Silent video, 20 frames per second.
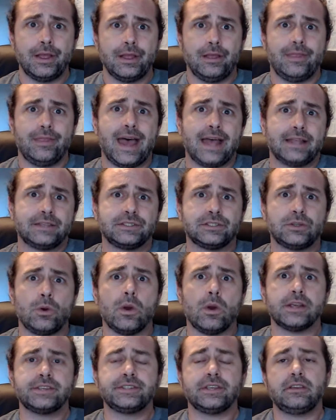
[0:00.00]
That
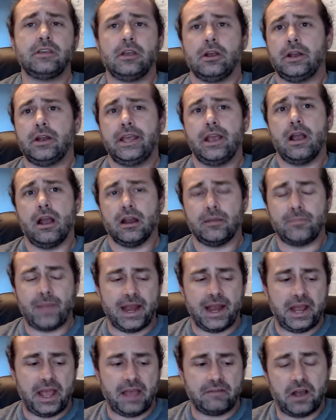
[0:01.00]
store security guard
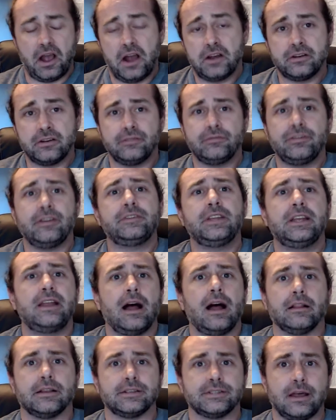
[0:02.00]
might have
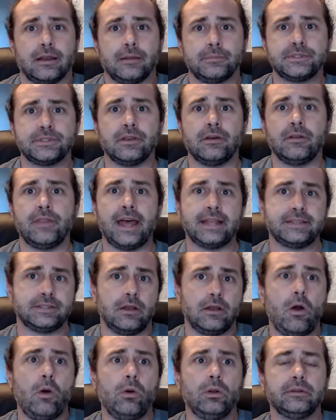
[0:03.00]
$150 on him, so that's a
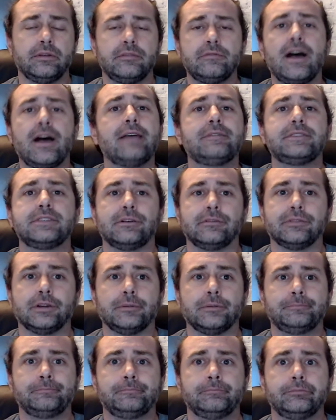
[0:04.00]
gold and 5 silver.
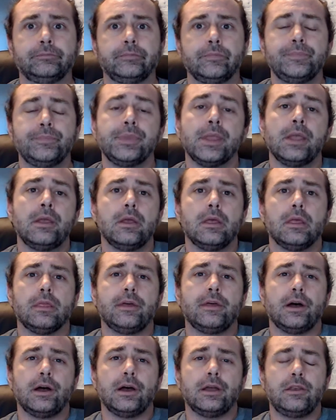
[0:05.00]

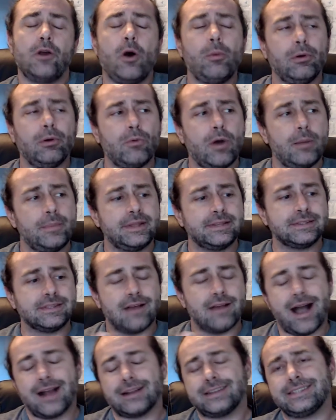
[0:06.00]
The noblewoman's
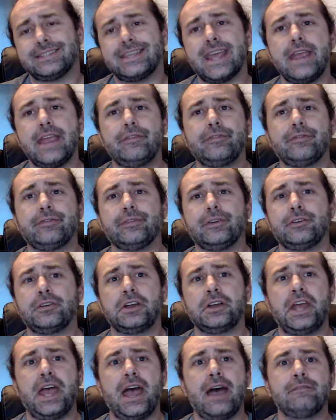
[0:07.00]
locked safe
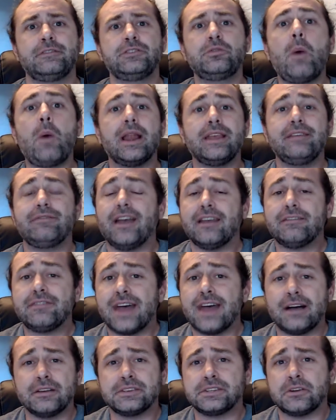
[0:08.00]
could have
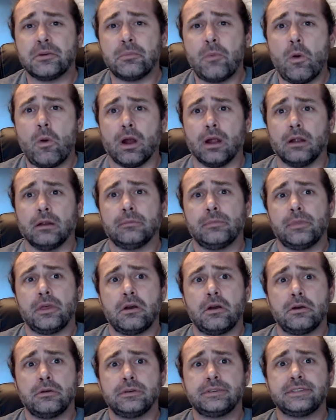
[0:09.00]
25,000 or more,
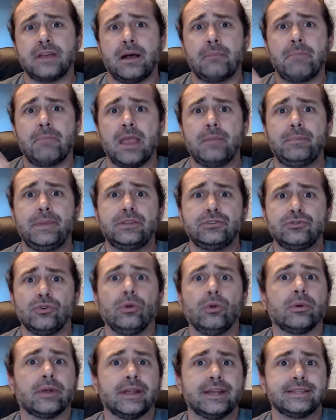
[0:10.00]
though some might be
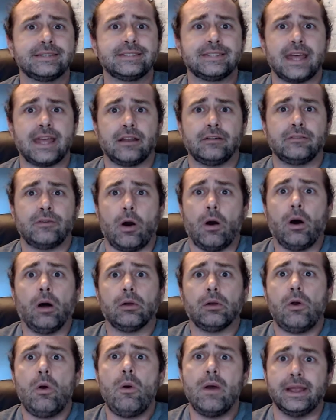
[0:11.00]
jewelry instead of all
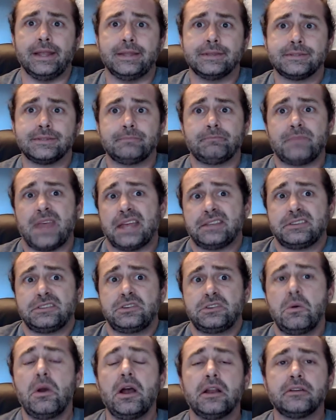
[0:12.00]
coins. That's
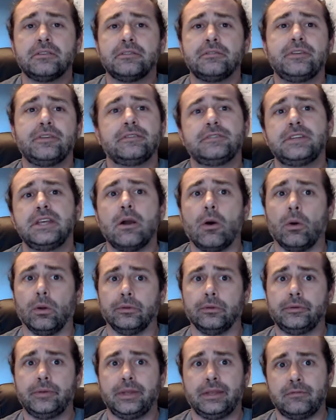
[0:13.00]
250
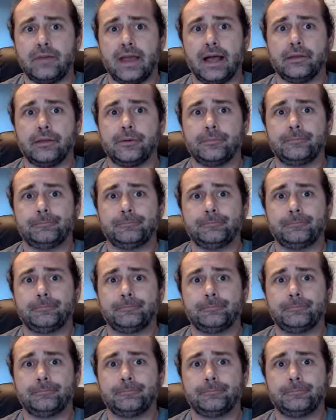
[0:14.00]
gold in value.